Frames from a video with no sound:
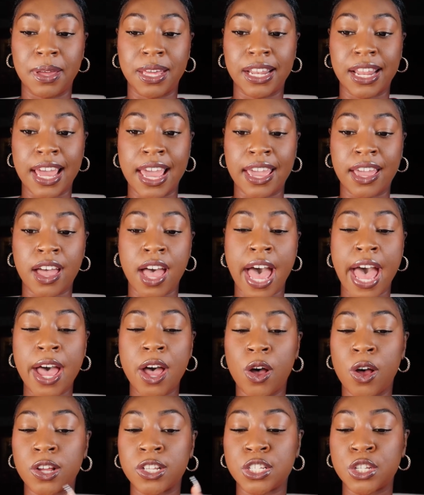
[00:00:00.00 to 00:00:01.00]
but like I
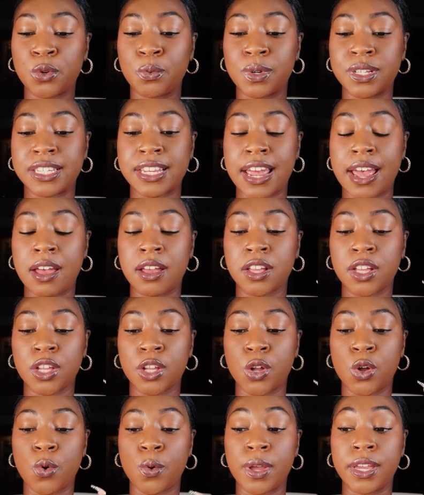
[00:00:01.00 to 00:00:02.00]
also was not
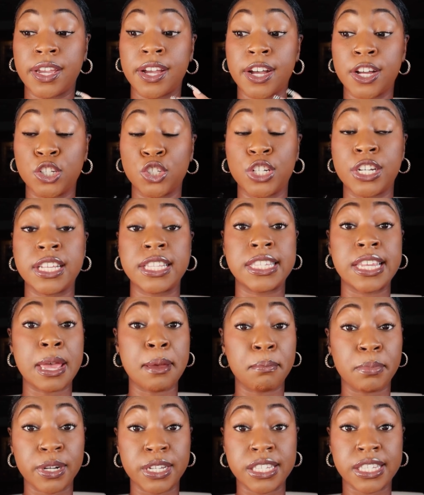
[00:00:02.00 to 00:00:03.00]
going
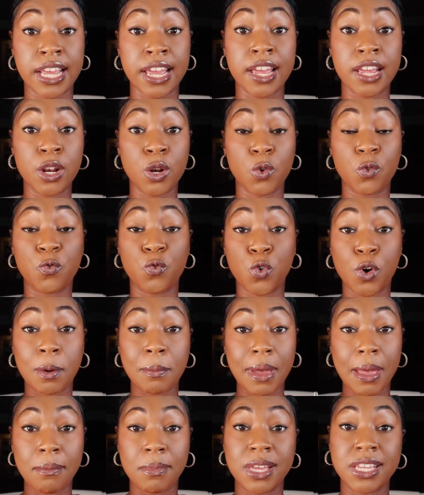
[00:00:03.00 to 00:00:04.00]
110% for
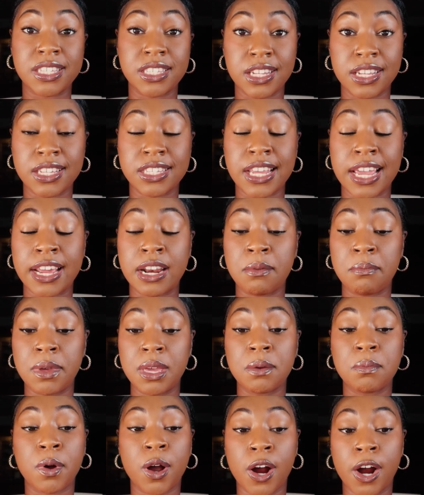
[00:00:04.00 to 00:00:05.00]
my business, and a
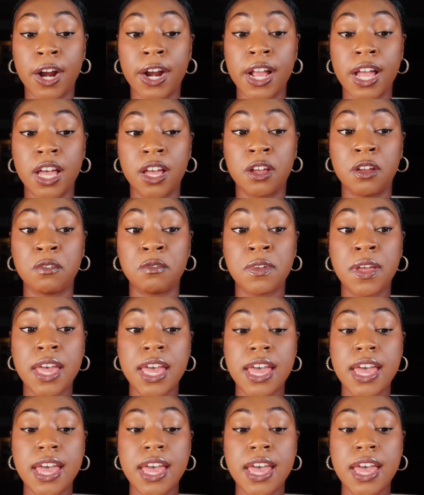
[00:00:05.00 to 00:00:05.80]
big part of